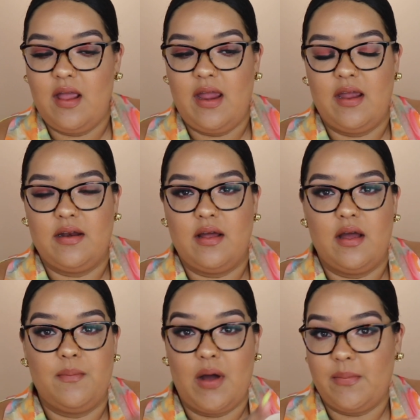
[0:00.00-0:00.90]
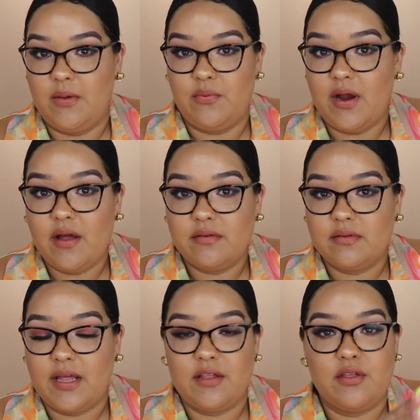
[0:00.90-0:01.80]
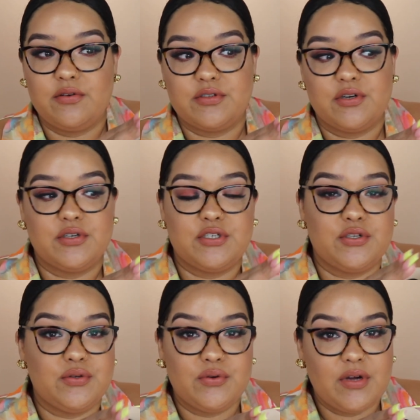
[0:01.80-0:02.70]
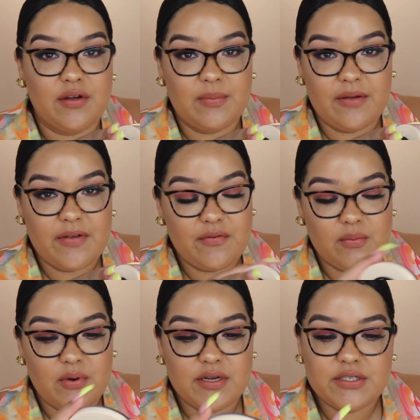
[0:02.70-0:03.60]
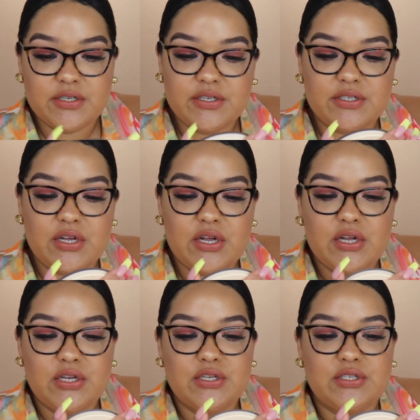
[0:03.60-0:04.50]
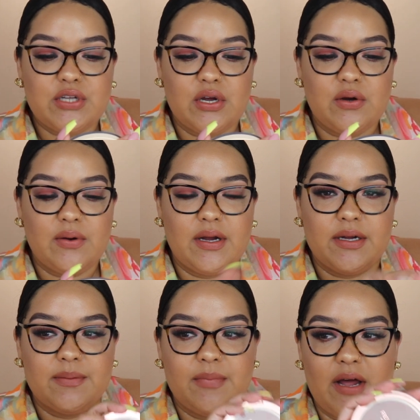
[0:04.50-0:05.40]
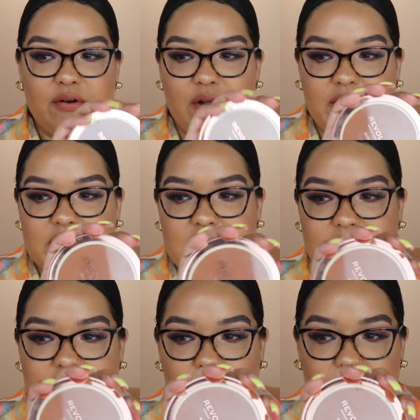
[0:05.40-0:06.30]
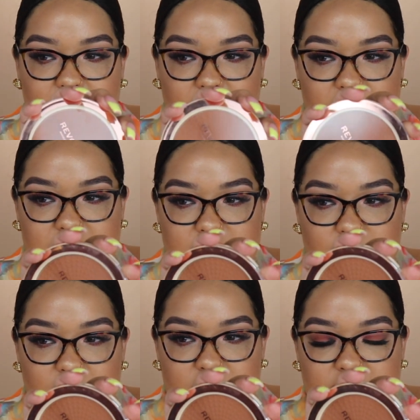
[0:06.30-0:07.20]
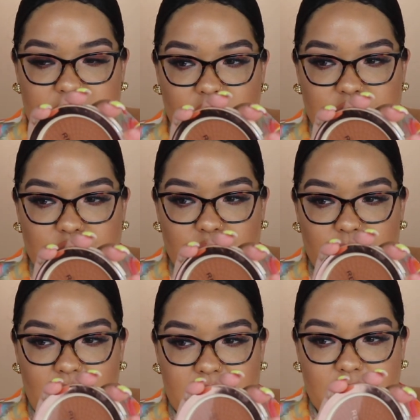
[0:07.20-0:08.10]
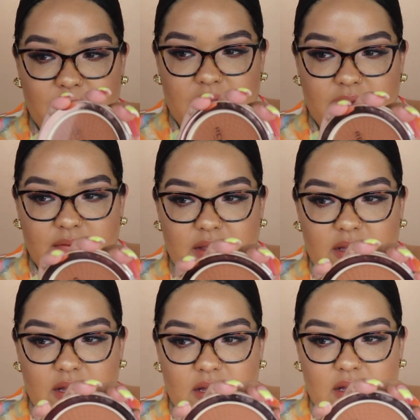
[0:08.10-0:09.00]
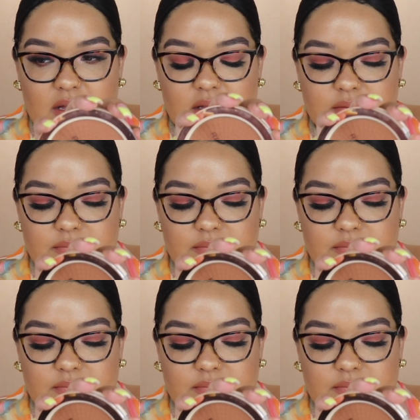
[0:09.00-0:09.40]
and Bobbi Brown. Like those are two of my favorite bronzers. So I don't know, I just liked how big this was. It also reminded me of the